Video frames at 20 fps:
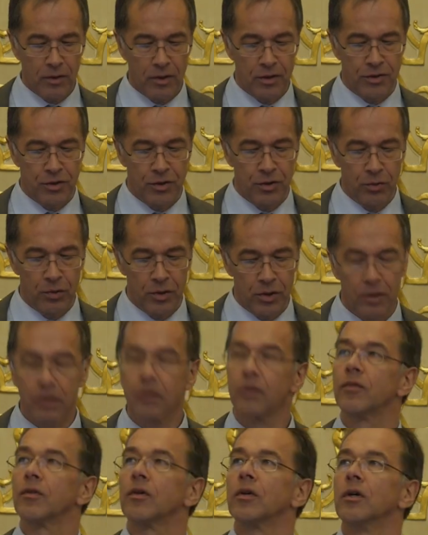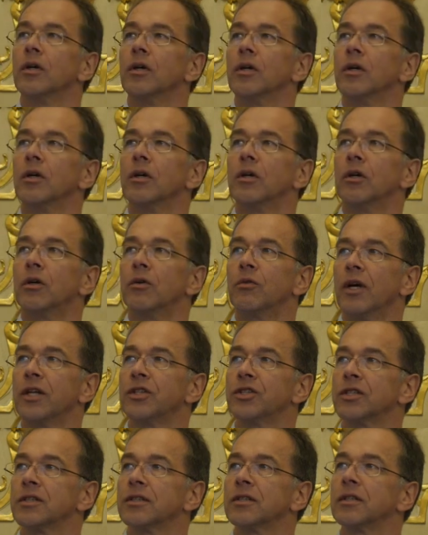The student
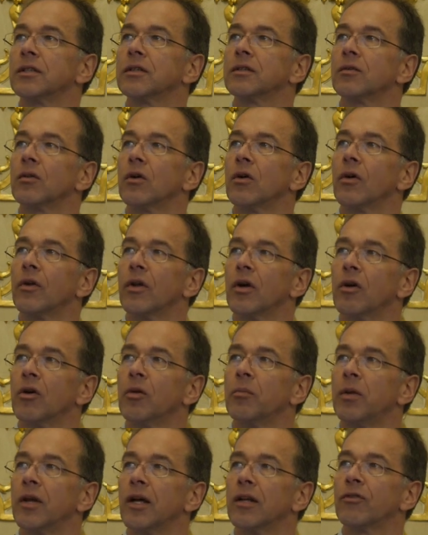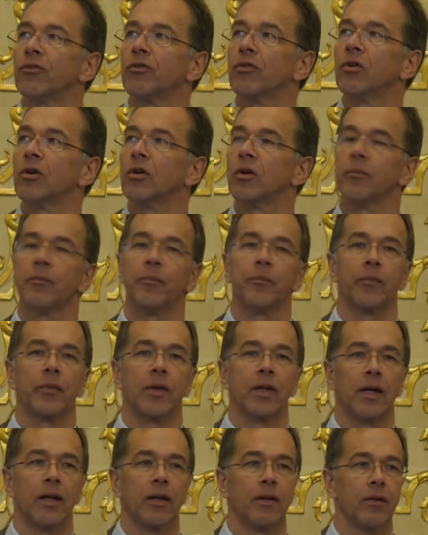registers on our platform,
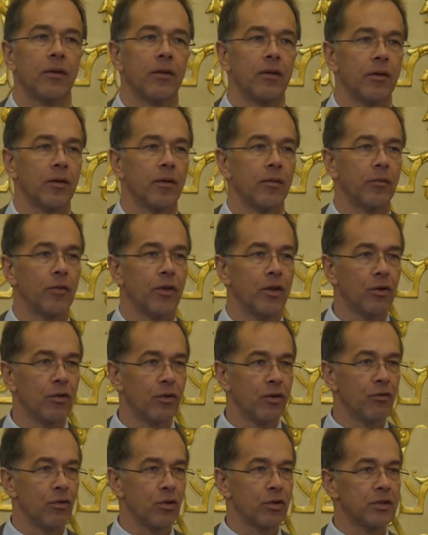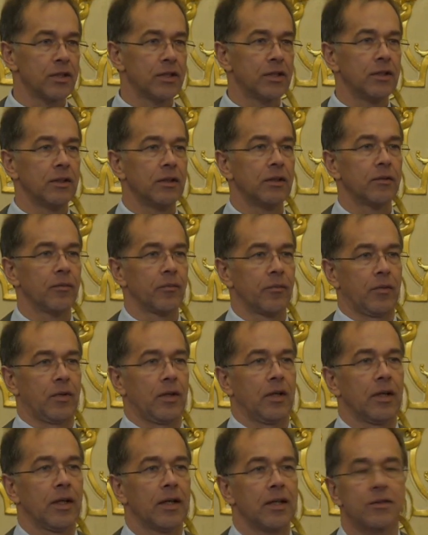and the university
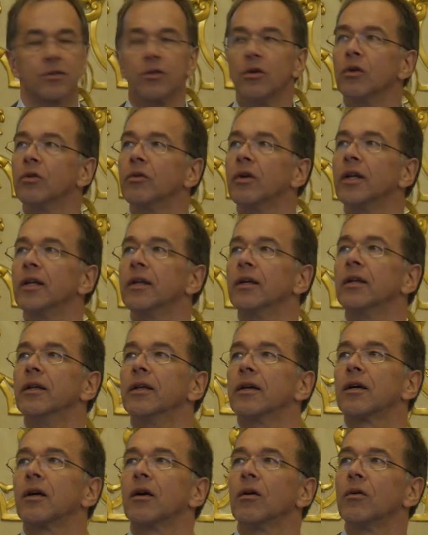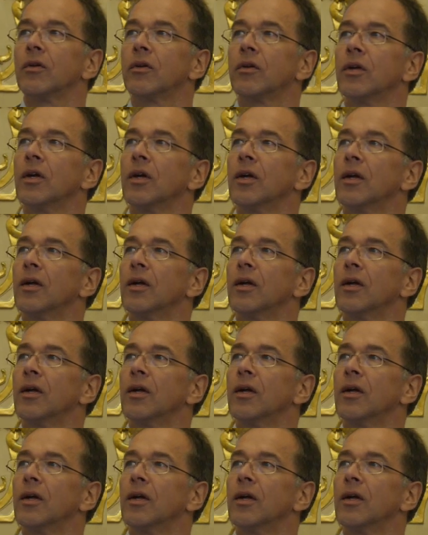has already an account.